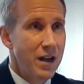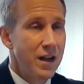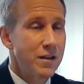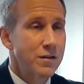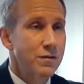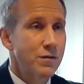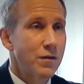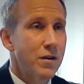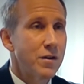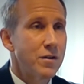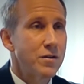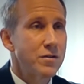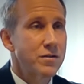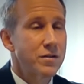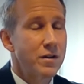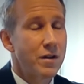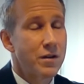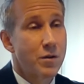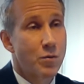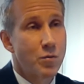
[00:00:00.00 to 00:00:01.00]
as far as
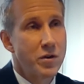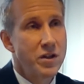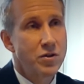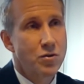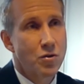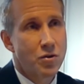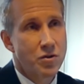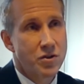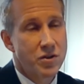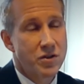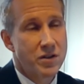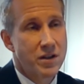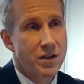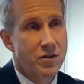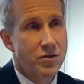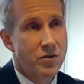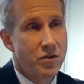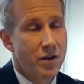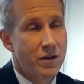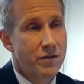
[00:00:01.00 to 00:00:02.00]
the resources
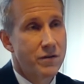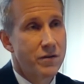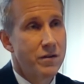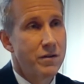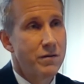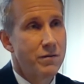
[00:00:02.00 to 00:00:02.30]
that you have to